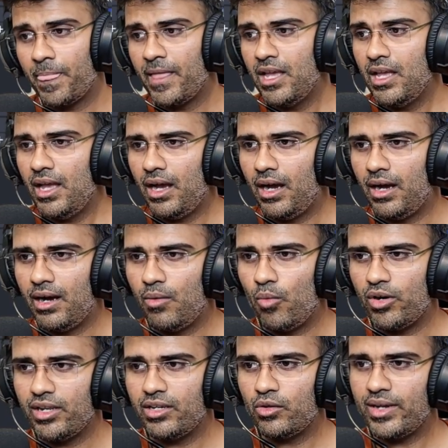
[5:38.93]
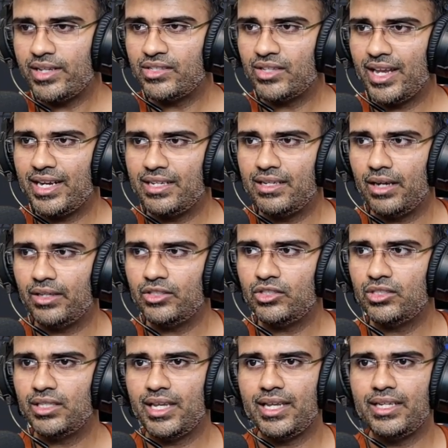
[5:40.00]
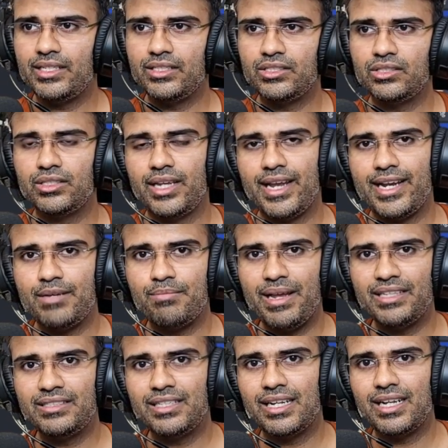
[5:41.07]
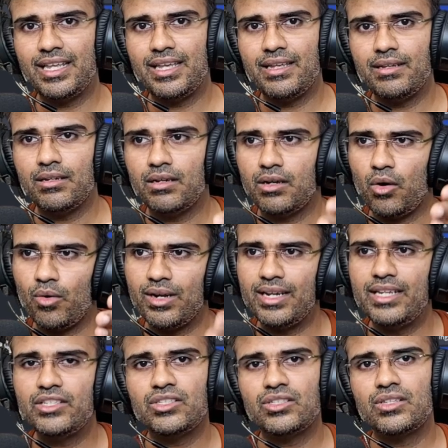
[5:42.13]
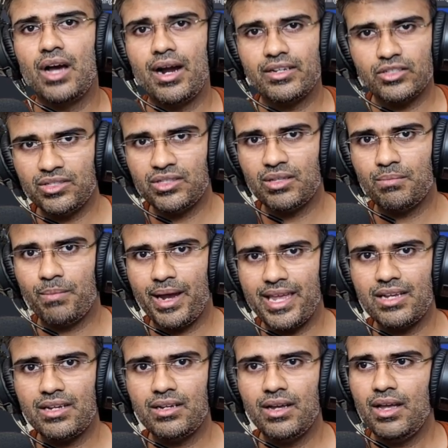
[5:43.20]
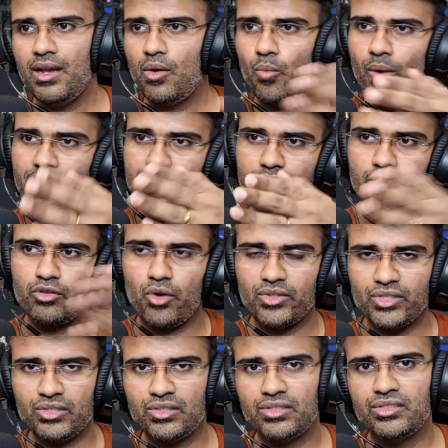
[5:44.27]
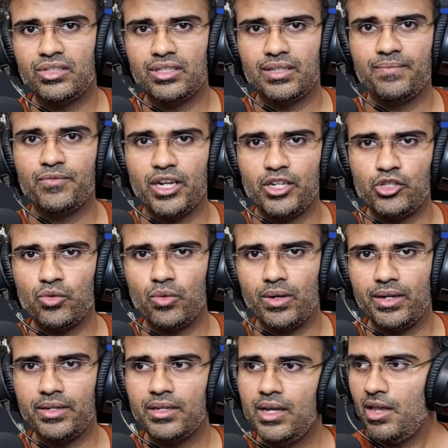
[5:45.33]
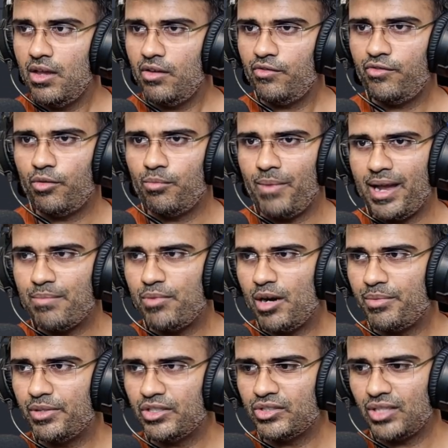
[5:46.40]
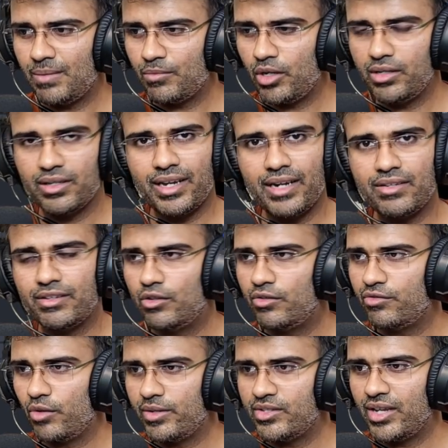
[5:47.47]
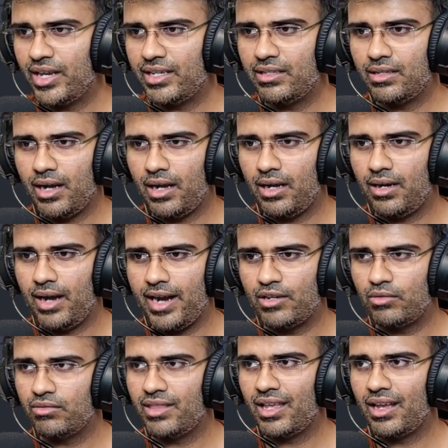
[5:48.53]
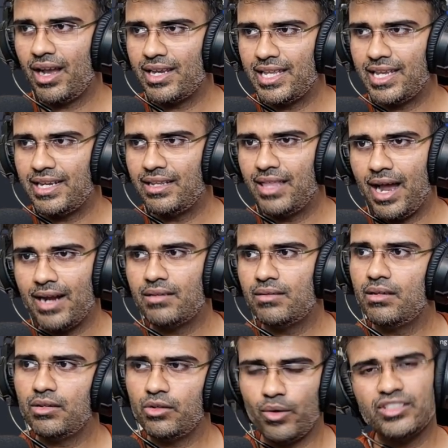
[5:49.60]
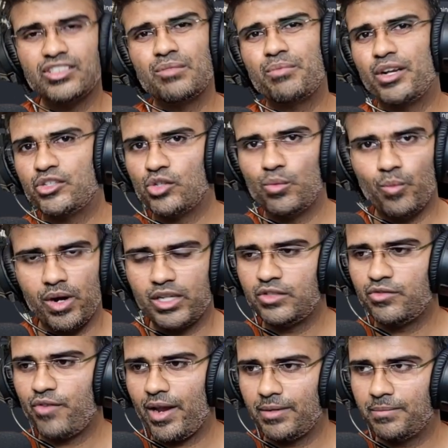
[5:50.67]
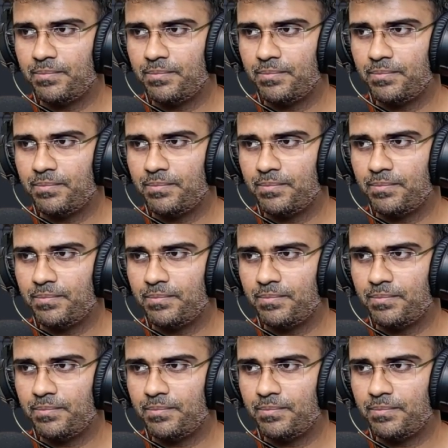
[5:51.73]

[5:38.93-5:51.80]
What a noise gate does is it basically only starts the mic when it crosses a certain threshold. For my purpose, I'm going to get rid of noise gate. I don't think I need that. Noise suppression works fine.